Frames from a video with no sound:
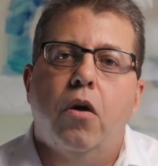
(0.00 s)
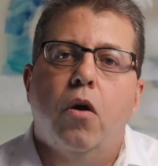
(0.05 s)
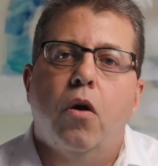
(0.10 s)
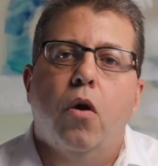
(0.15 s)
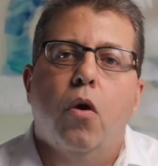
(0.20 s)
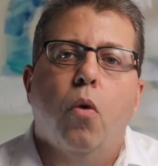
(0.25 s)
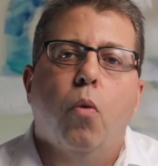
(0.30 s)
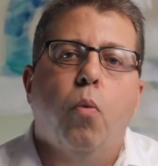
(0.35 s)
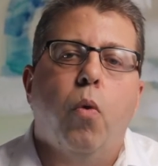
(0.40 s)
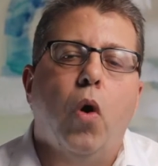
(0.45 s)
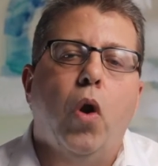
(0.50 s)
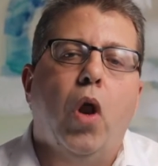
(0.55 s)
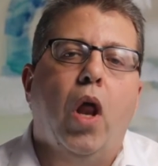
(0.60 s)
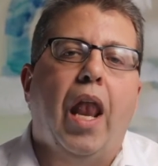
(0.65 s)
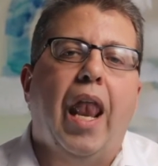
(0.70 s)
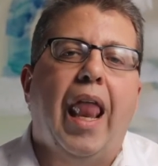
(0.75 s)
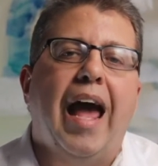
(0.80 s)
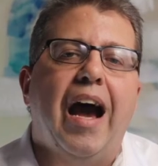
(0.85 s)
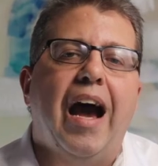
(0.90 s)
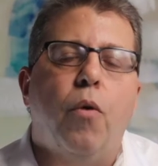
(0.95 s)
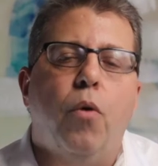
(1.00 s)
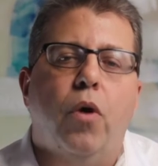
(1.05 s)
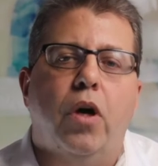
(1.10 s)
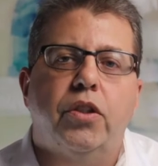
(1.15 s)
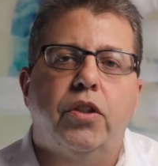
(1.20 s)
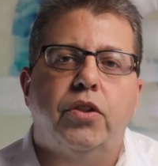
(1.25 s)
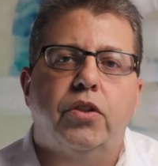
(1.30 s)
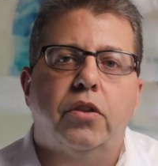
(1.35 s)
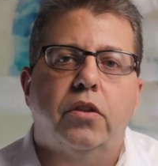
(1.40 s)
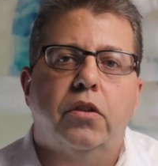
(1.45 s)
won't allow
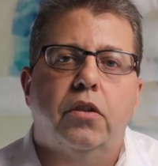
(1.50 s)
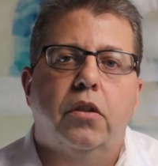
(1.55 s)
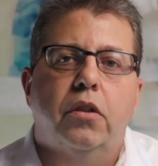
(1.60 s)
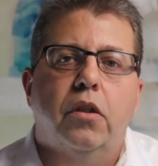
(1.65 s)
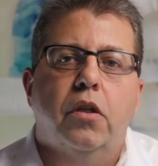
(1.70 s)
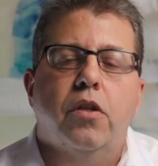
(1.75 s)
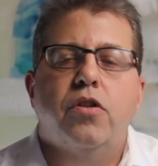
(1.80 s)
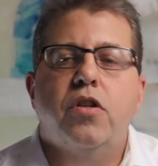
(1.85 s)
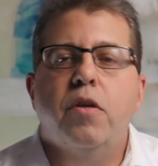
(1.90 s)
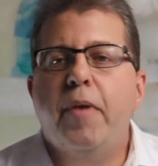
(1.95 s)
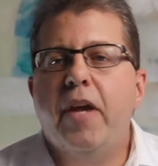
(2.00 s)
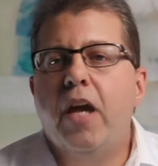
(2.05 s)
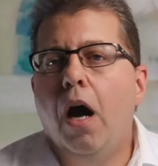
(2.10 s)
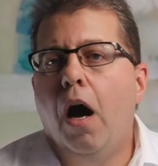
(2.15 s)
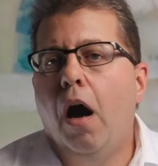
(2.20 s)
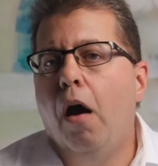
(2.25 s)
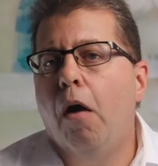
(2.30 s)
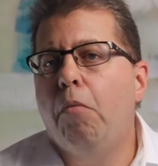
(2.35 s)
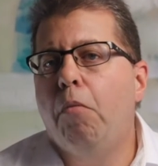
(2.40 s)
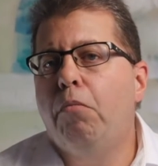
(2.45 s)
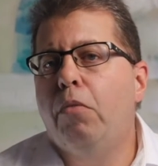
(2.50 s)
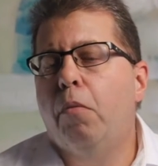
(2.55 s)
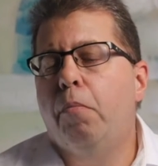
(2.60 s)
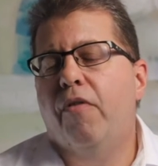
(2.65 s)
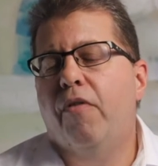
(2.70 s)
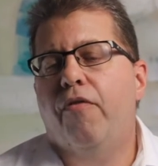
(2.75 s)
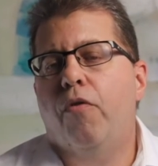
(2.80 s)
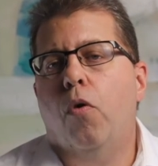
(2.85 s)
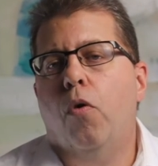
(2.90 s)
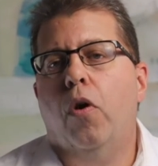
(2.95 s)
us to be humble
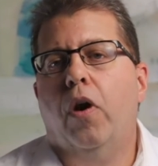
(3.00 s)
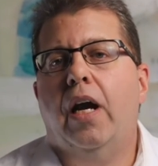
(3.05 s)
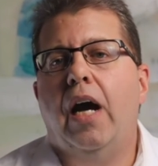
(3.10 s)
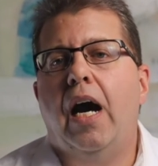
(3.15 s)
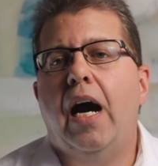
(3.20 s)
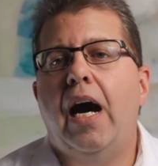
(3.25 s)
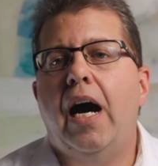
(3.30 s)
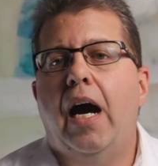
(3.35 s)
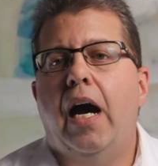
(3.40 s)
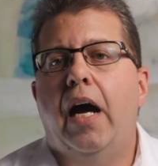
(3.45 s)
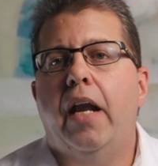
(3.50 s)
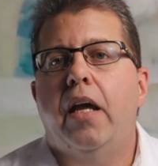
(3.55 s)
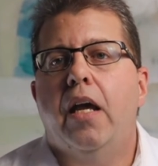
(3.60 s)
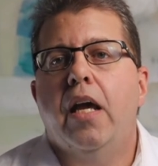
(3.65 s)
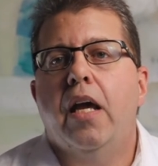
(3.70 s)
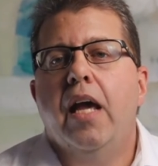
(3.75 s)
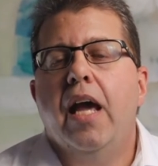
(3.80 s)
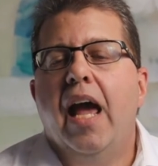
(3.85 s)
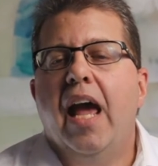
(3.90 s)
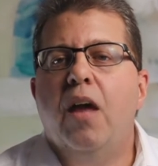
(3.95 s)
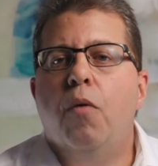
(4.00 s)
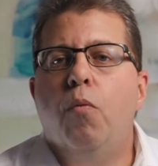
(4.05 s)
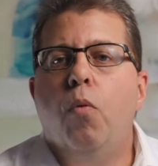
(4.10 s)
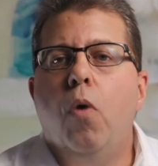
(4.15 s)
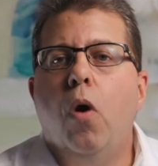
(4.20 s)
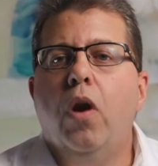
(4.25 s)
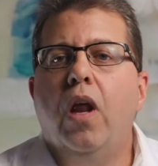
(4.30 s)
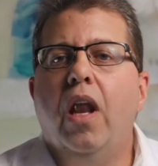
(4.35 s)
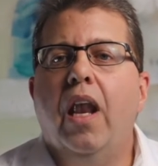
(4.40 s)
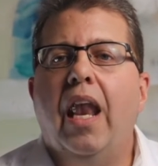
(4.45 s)
before God, and it
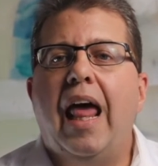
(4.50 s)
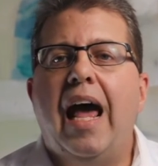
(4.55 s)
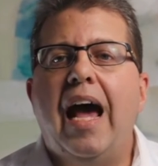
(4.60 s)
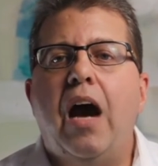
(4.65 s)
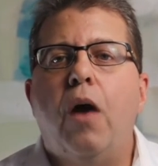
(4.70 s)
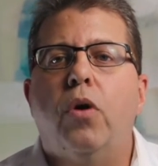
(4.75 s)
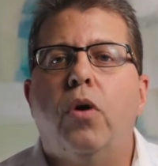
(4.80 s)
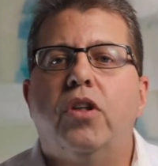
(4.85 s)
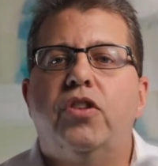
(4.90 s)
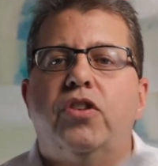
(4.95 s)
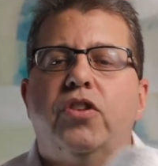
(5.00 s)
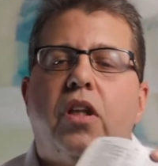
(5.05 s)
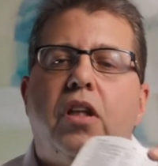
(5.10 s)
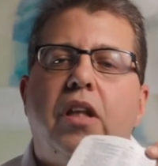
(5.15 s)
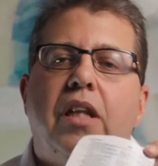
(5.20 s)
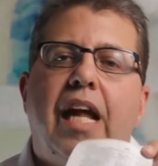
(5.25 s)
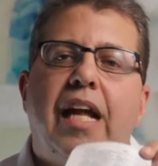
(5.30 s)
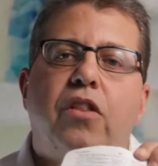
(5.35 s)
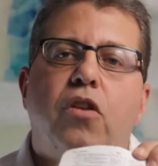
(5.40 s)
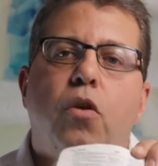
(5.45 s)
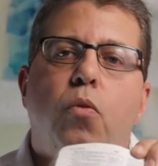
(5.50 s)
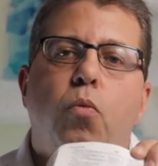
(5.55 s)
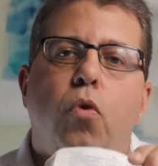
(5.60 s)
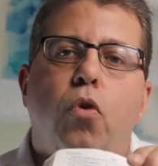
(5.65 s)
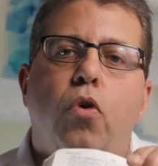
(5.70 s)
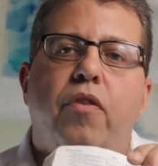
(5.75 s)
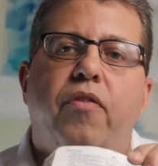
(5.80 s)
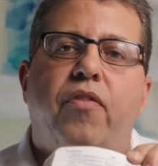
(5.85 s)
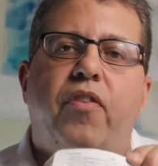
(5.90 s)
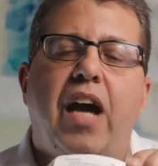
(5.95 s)
won't allow us to let the
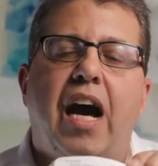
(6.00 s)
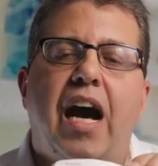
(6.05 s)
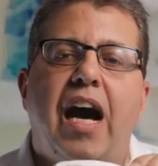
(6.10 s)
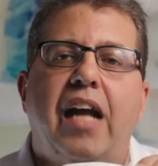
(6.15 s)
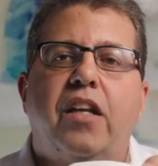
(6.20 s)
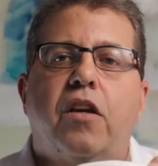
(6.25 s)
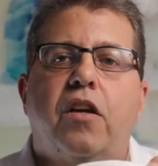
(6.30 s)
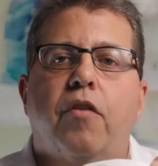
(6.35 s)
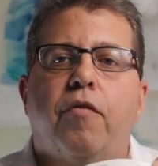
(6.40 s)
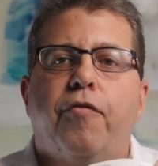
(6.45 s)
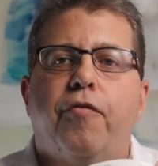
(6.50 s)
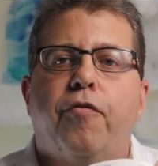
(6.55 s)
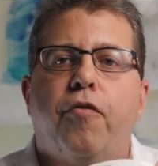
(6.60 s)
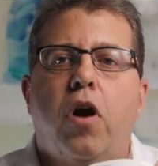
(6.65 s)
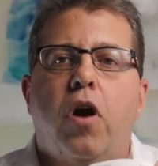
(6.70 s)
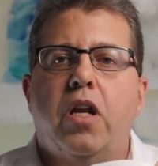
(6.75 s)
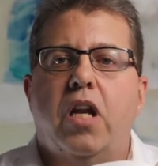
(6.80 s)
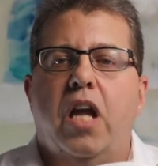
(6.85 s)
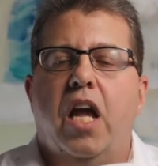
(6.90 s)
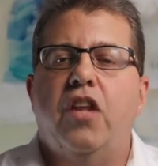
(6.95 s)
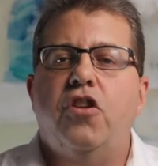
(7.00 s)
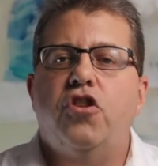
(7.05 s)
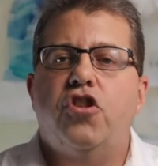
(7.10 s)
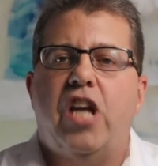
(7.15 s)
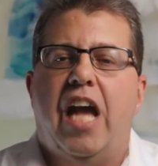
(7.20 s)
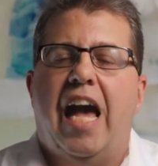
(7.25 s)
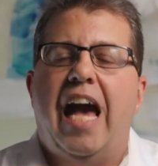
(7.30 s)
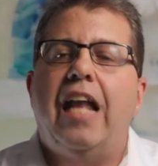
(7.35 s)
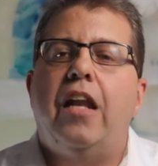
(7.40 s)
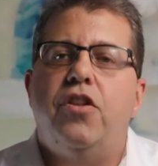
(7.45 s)
word of God confront and
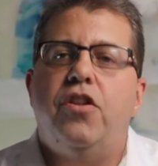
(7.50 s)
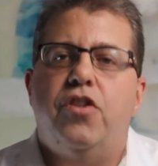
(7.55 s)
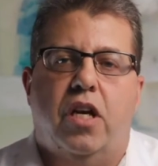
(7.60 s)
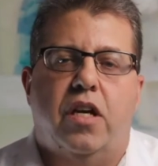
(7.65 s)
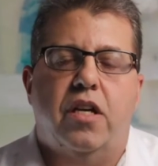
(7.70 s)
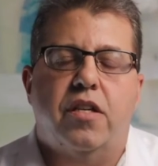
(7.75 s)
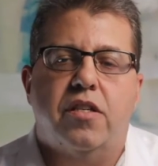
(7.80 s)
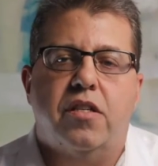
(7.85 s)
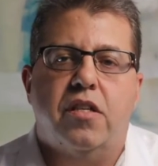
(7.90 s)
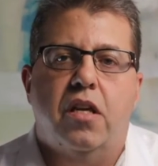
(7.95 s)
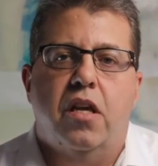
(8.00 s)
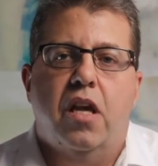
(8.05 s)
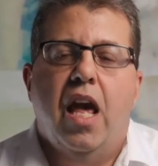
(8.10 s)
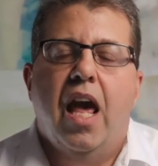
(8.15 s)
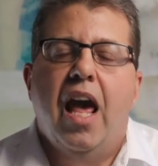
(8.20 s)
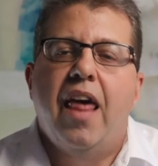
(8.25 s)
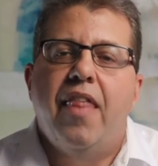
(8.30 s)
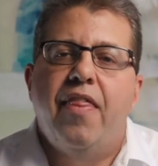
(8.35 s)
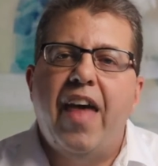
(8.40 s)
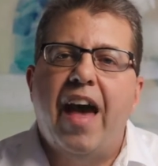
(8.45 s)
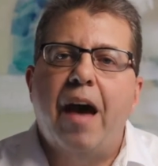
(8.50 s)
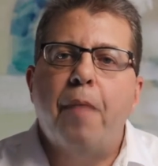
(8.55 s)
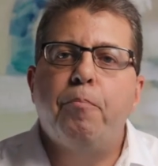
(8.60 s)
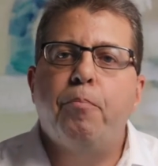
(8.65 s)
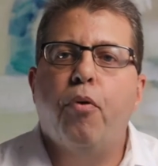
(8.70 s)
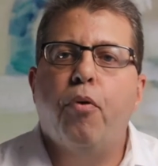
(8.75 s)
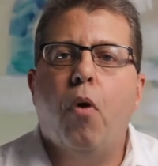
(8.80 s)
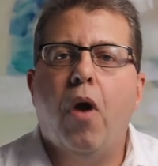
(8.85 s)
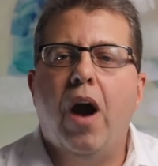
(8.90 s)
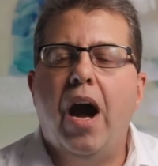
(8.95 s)
challenge us. That
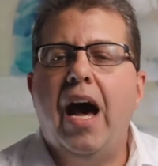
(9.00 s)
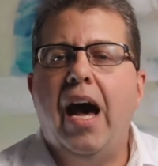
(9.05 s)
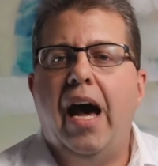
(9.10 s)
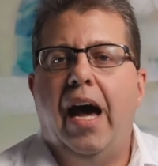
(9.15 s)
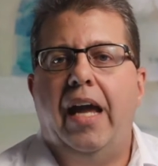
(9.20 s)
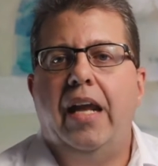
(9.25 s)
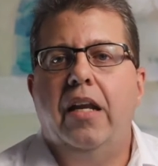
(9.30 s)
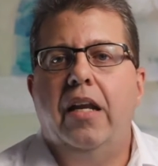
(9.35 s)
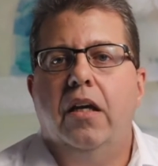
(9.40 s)
pride